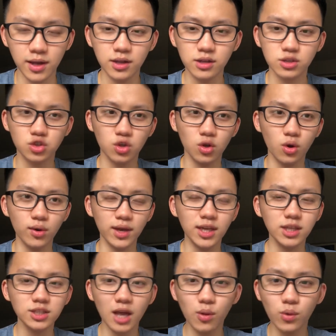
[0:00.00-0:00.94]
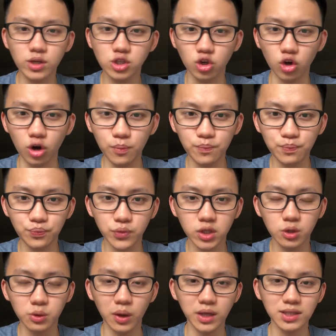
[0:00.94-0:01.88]
So it's our job
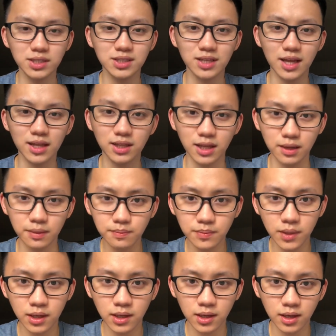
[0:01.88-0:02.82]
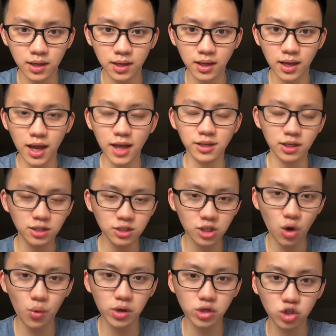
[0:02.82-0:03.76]
to understand them, and it's
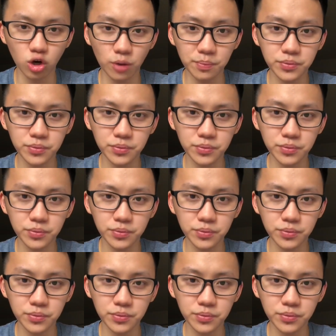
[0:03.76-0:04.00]
our job